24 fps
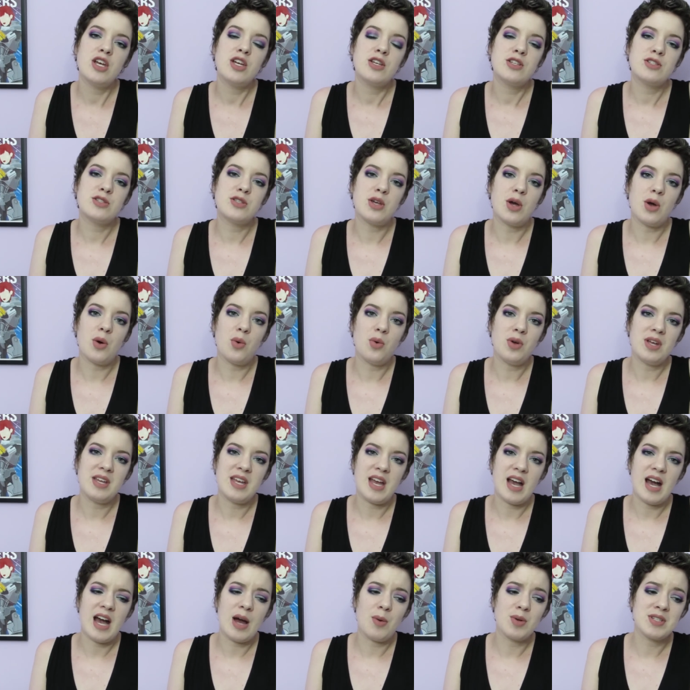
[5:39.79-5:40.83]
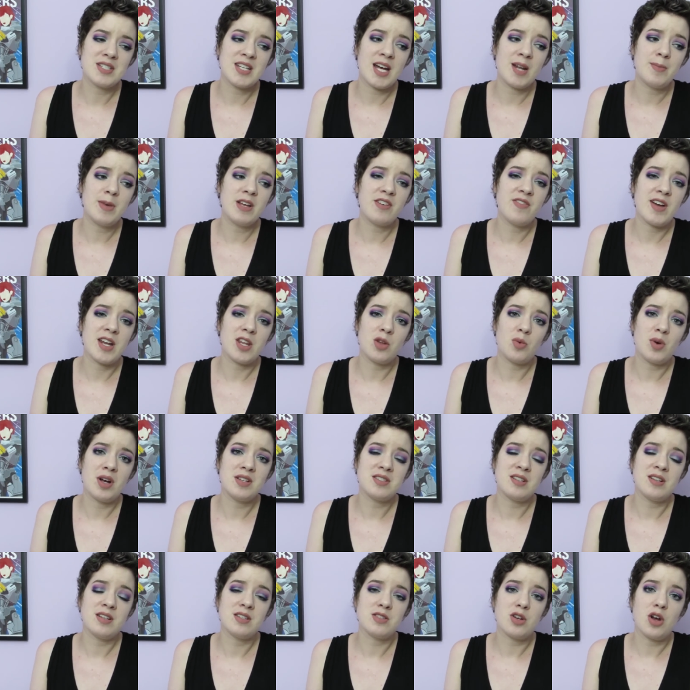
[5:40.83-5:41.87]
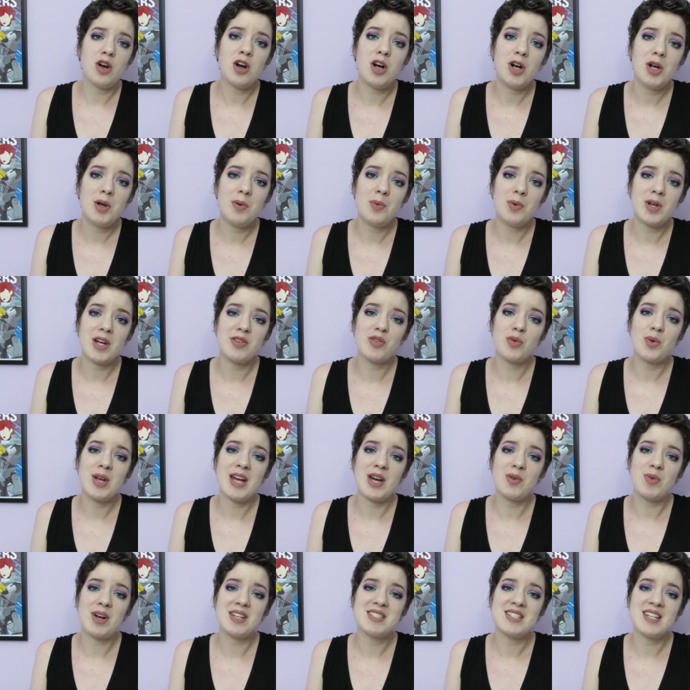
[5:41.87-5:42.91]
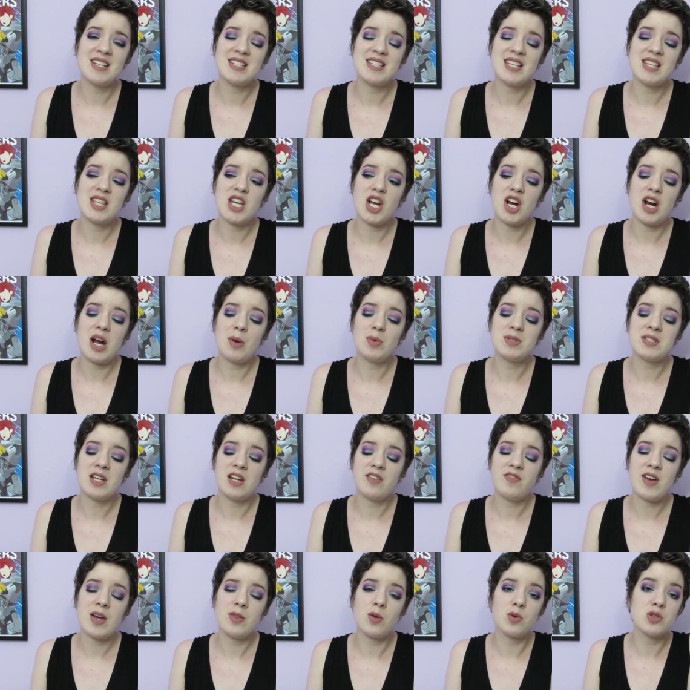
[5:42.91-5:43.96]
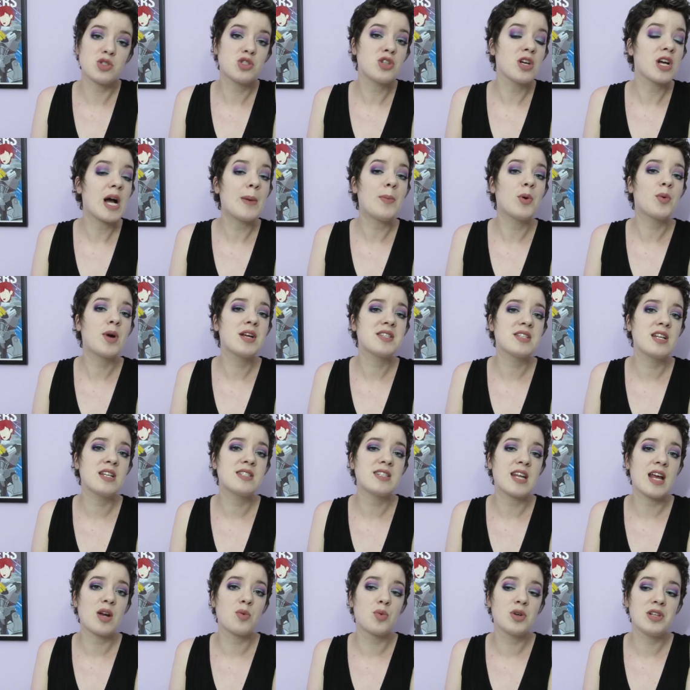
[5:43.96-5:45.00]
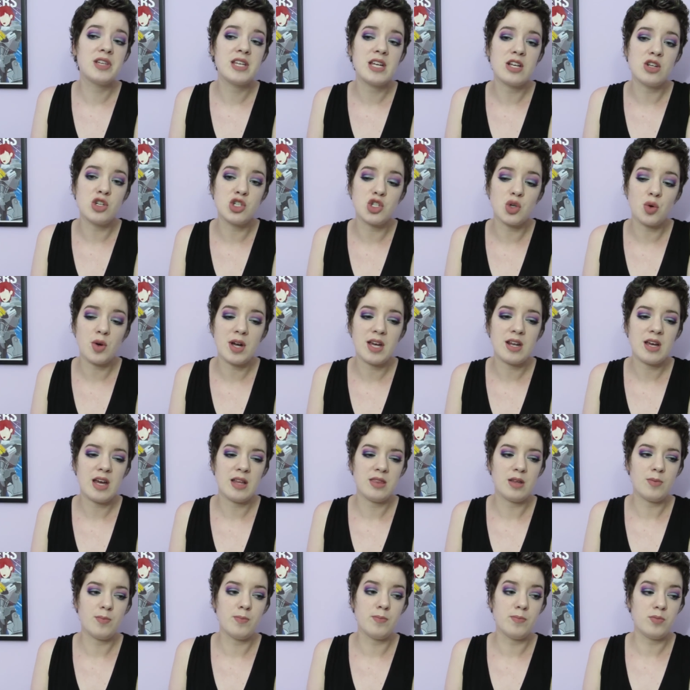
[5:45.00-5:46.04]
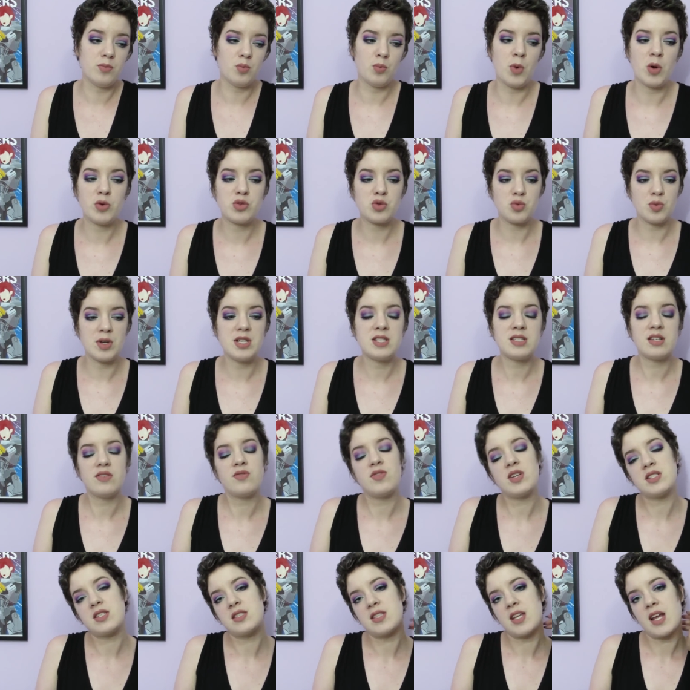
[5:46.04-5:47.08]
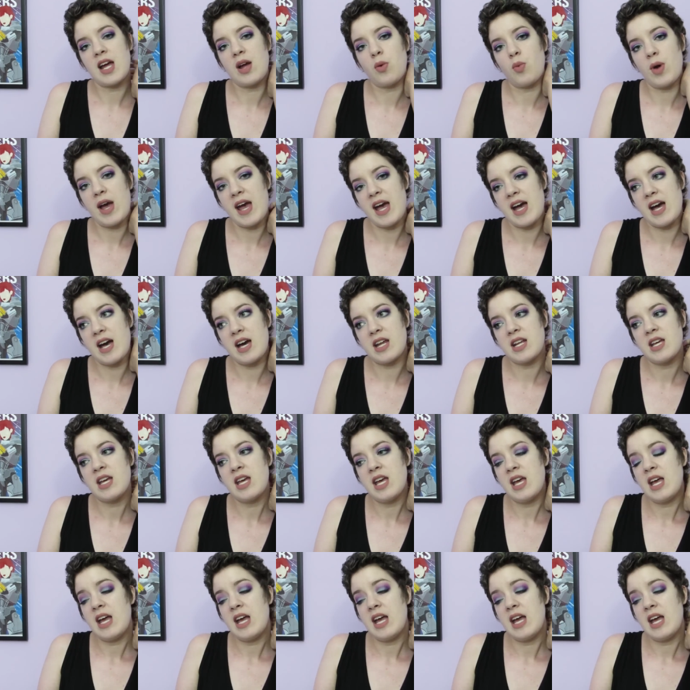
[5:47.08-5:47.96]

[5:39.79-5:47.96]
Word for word: So yeah, I was not a big fan of the residents at all. Whenever we had residents in there, I was not a fan. There was a couple residents that I really enjoyed on the most recent visit that I had,